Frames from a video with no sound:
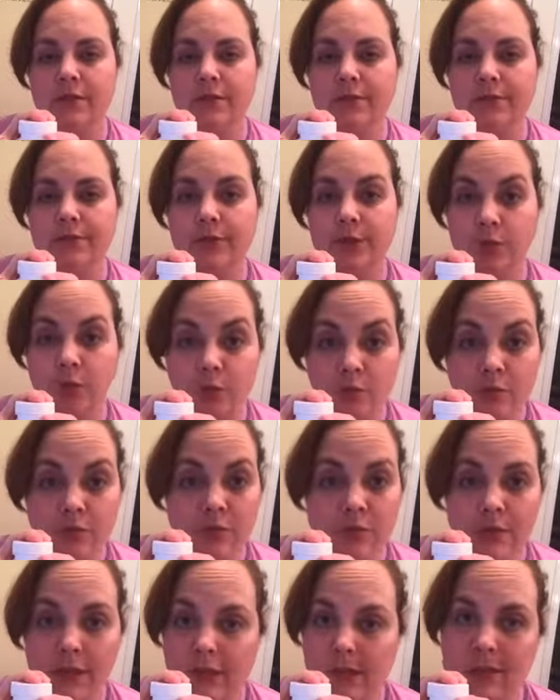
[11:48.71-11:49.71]

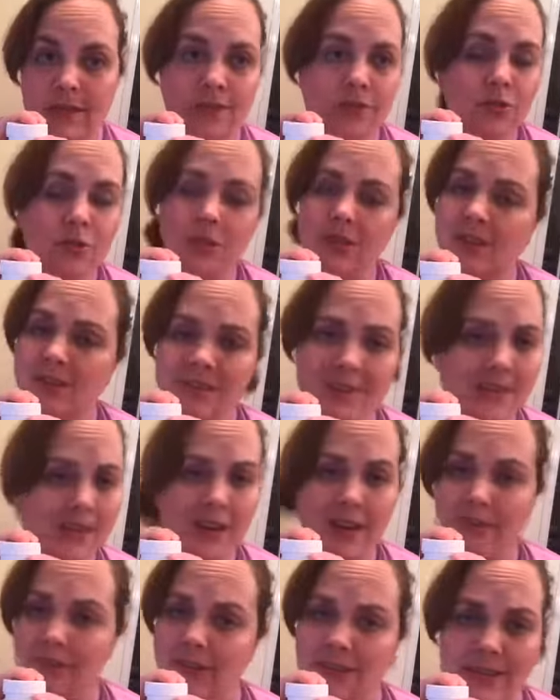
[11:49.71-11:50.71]
foods, and sugar's in
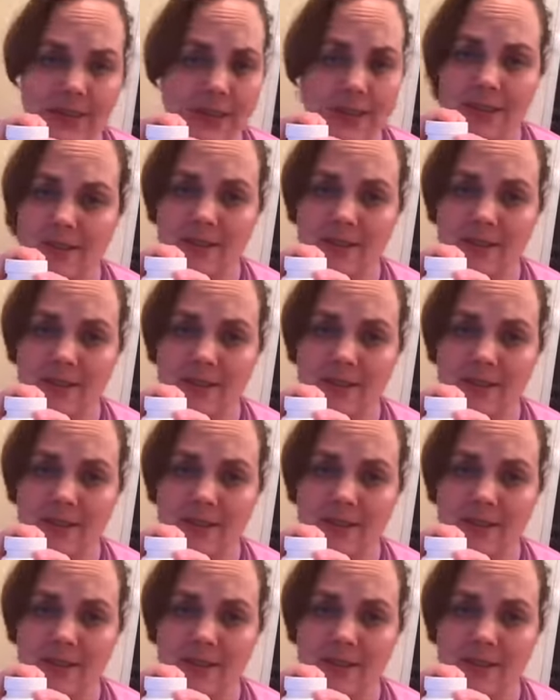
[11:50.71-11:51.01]
everything.